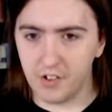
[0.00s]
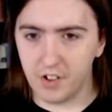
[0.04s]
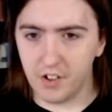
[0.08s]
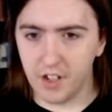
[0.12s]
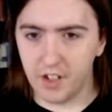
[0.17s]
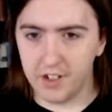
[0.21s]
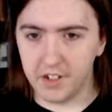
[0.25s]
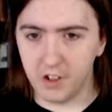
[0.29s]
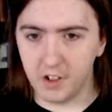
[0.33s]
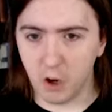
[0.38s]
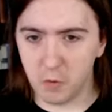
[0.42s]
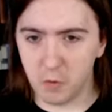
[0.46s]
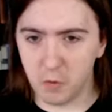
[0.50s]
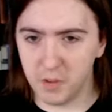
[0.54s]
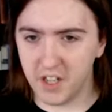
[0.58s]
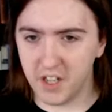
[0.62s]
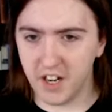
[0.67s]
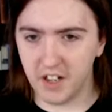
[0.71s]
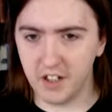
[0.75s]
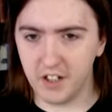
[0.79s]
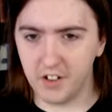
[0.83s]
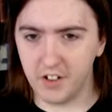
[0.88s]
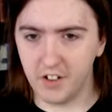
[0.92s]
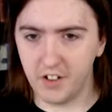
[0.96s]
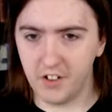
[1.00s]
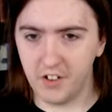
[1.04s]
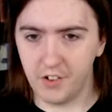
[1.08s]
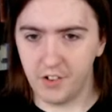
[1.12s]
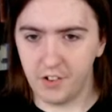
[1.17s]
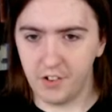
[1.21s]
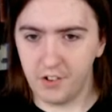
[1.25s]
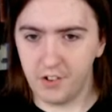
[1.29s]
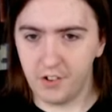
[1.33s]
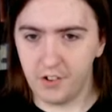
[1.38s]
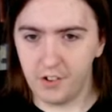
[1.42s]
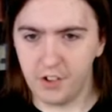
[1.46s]
and common characters
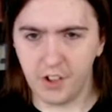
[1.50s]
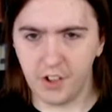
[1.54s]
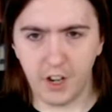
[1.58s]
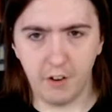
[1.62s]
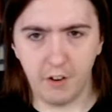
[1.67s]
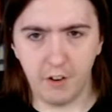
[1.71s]
skew